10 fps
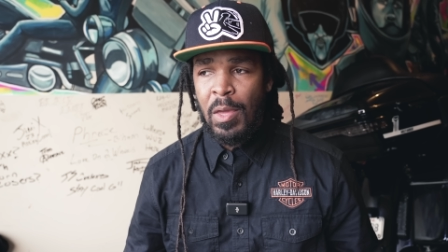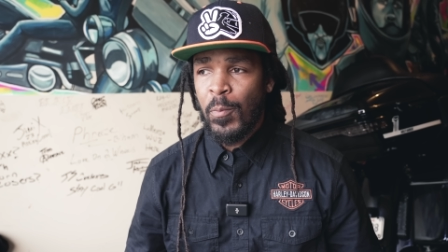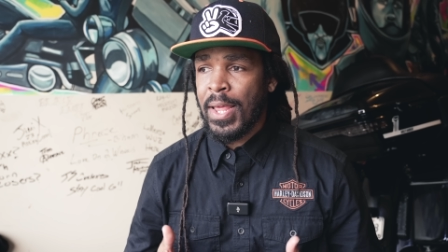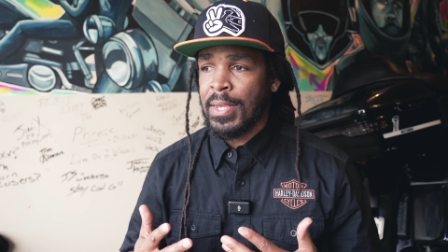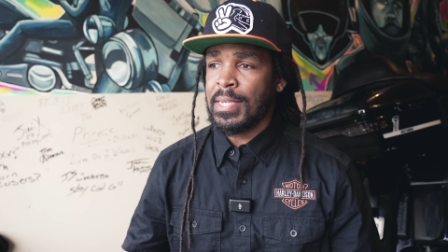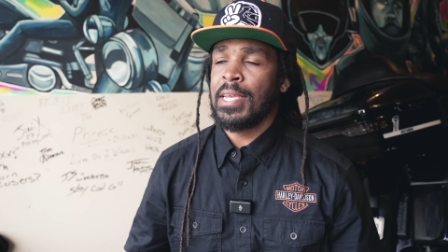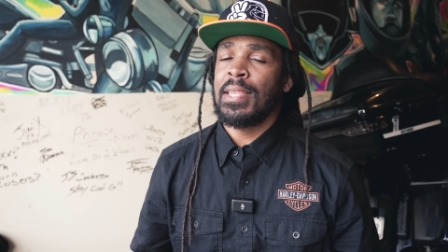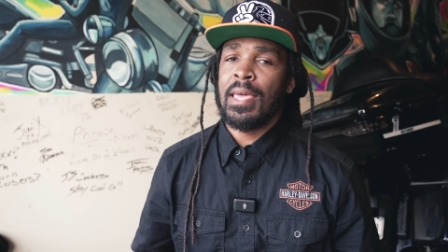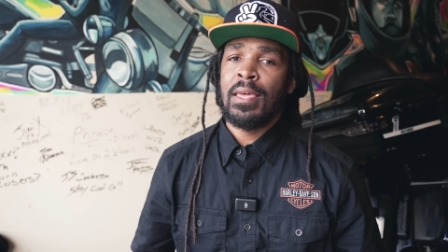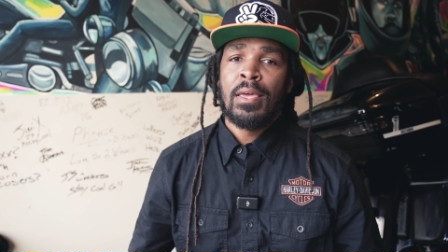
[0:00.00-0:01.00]
And when I say
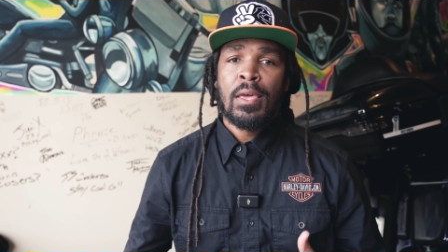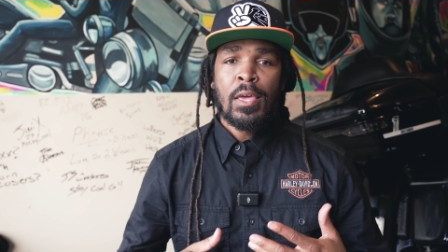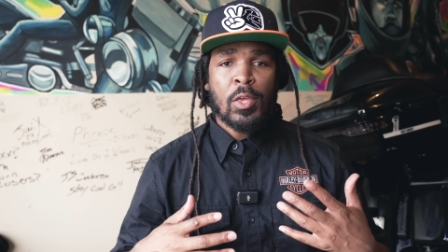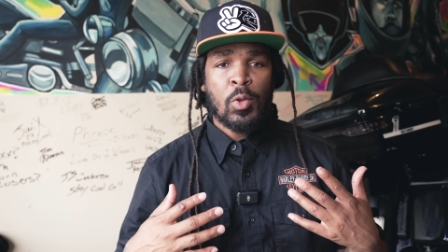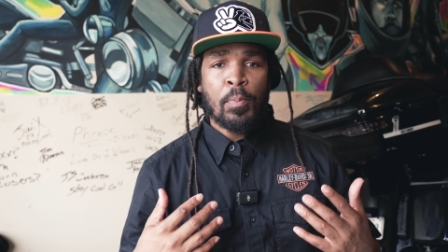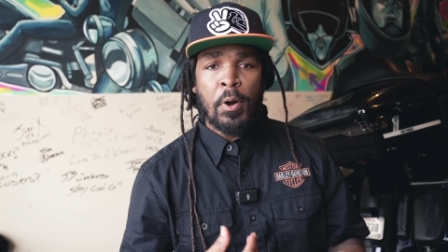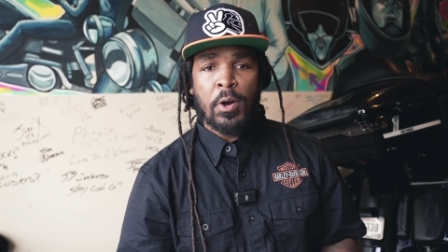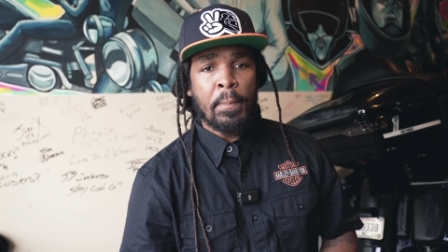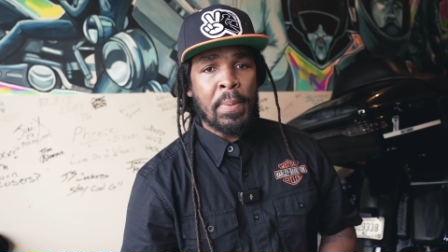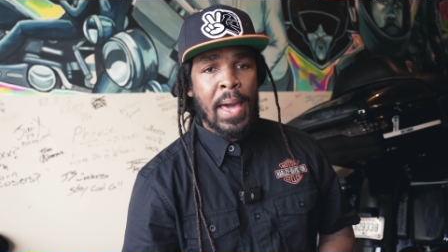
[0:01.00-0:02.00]
that, you
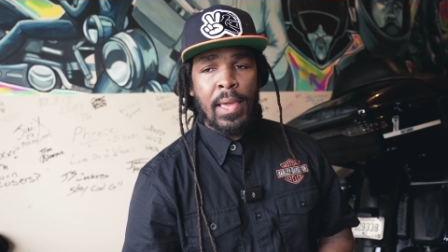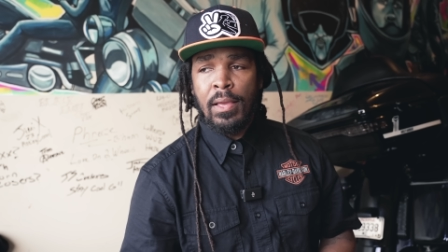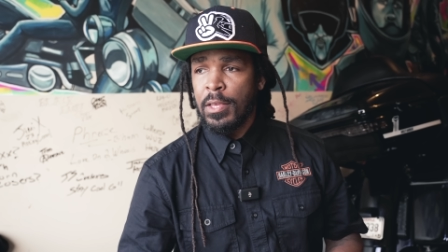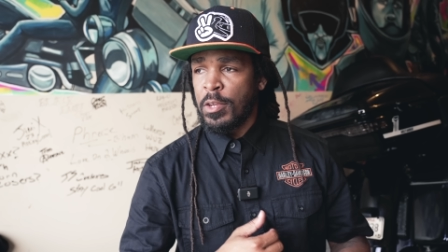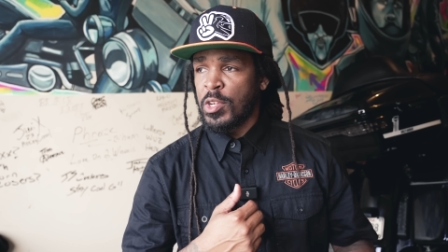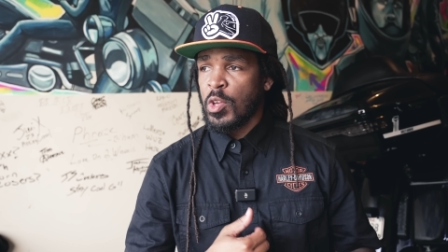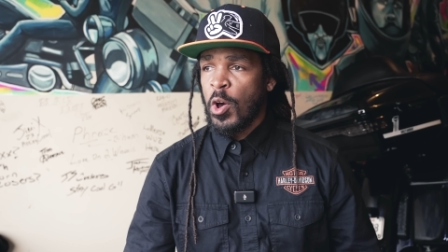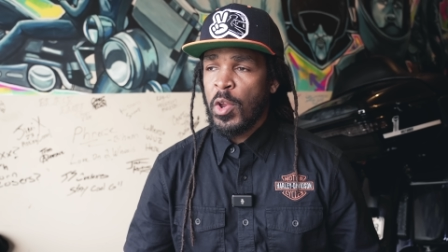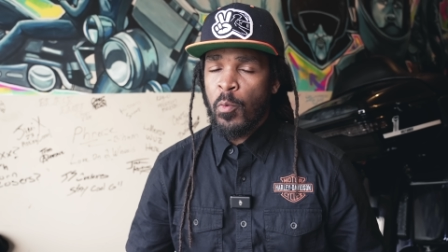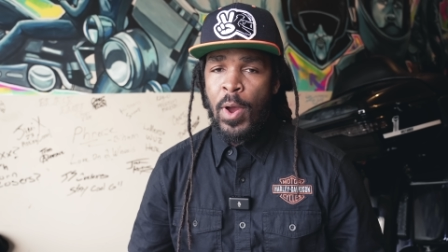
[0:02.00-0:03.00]
bought a bike, you
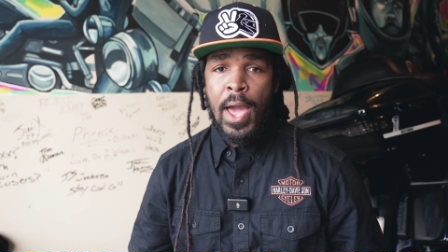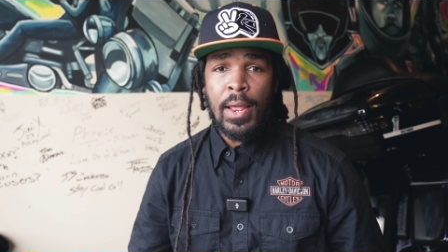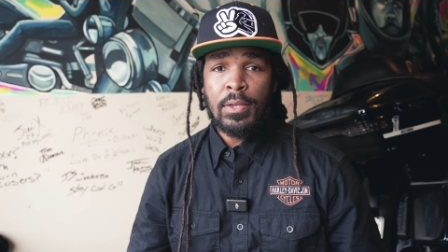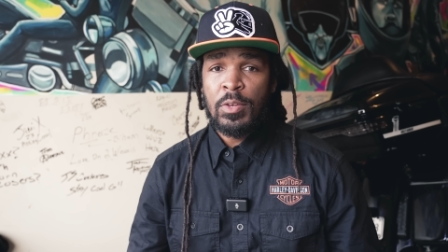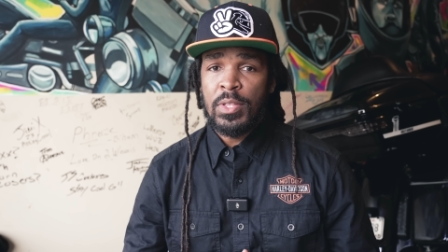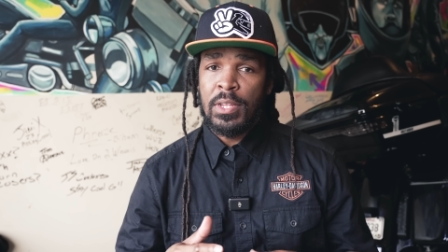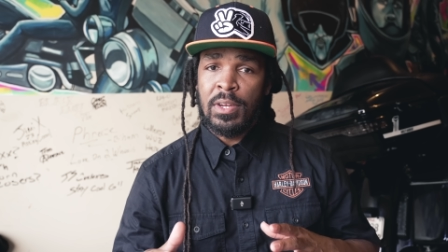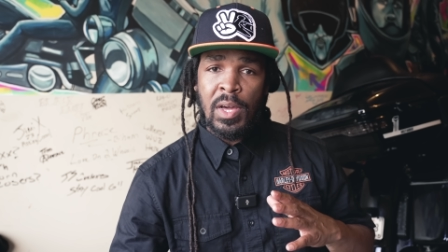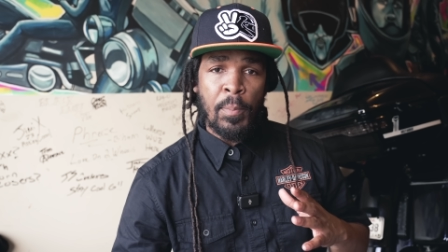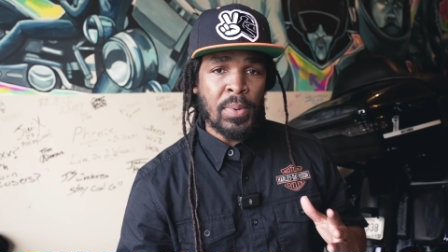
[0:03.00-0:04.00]
started riding, you did a
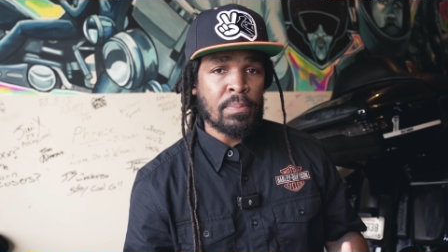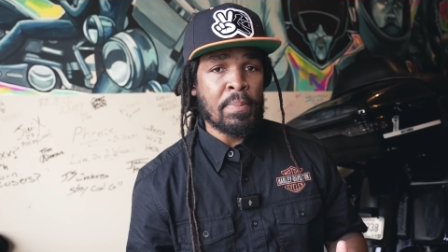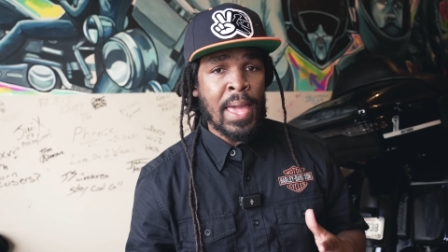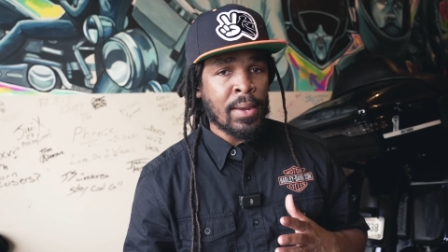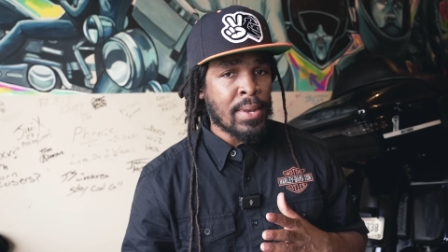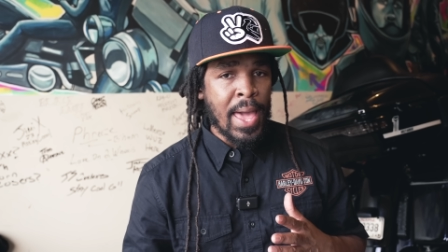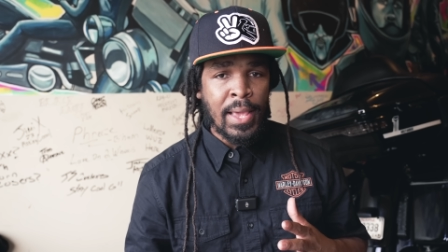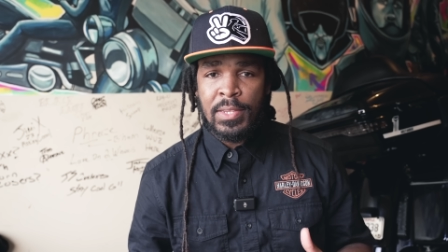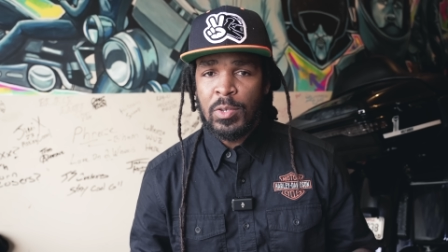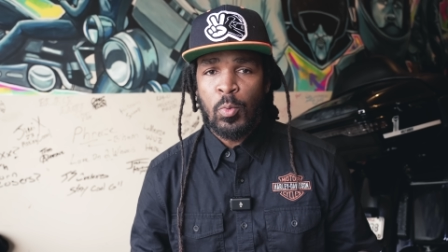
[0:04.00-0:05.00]
couple of bike
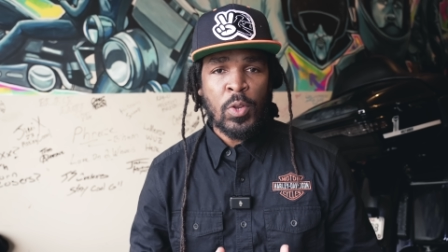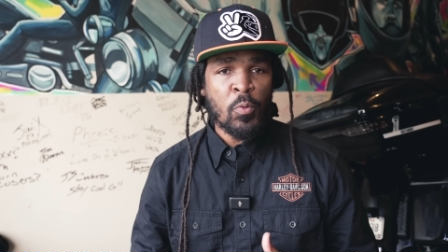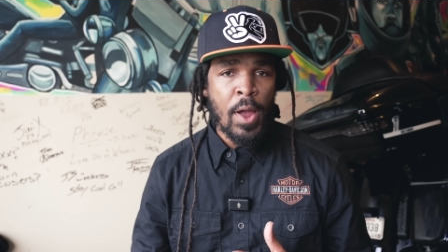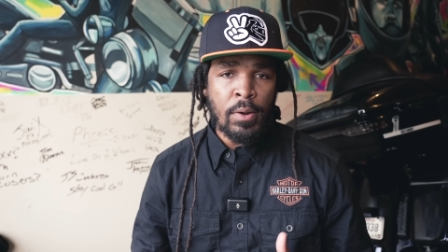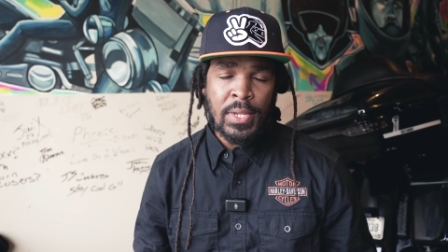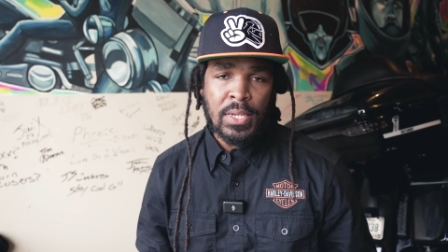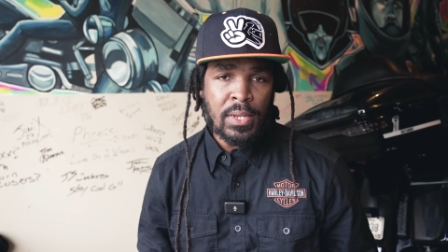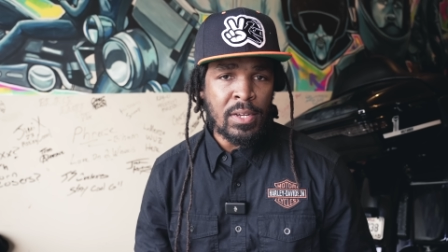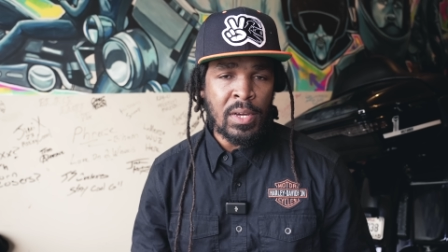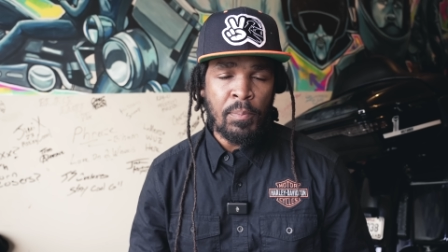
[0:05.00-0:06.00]
nights, you went around the
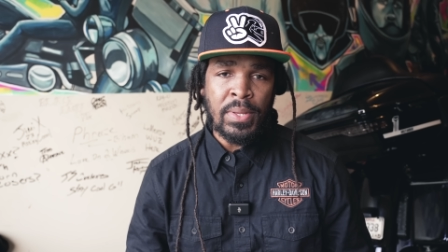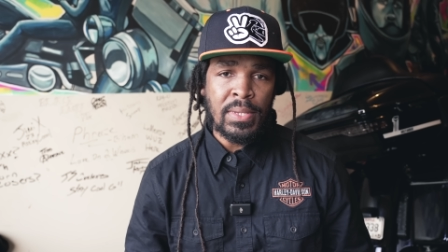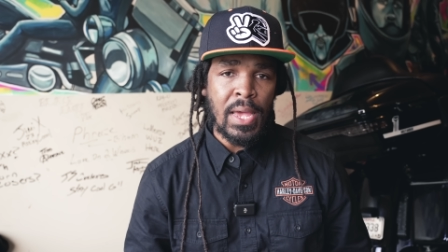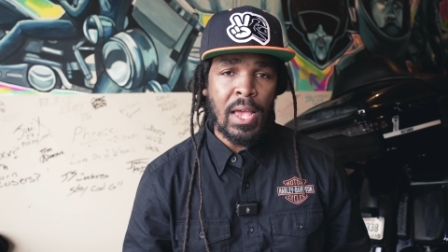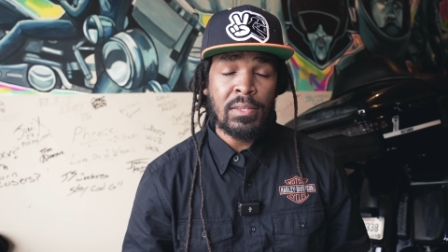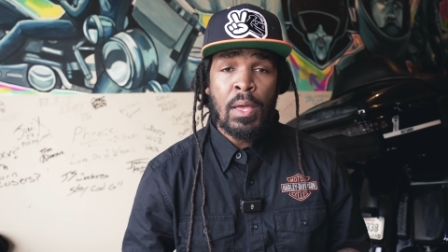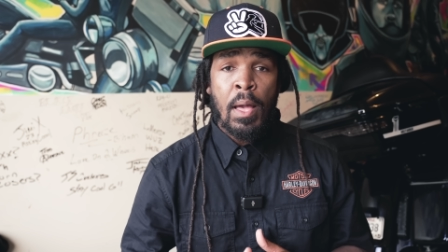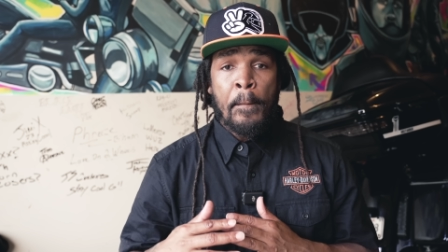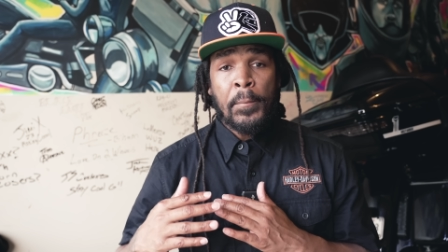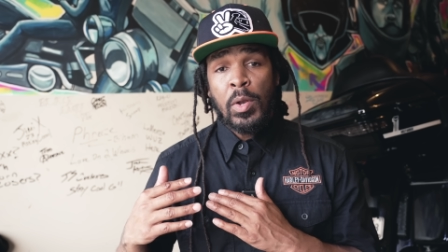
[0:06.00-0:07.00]
city a couple of times,
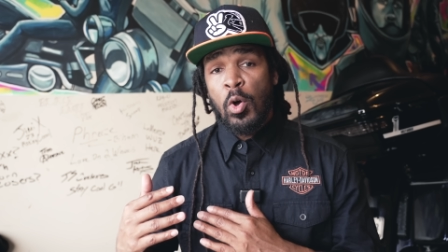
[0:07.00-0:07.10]
but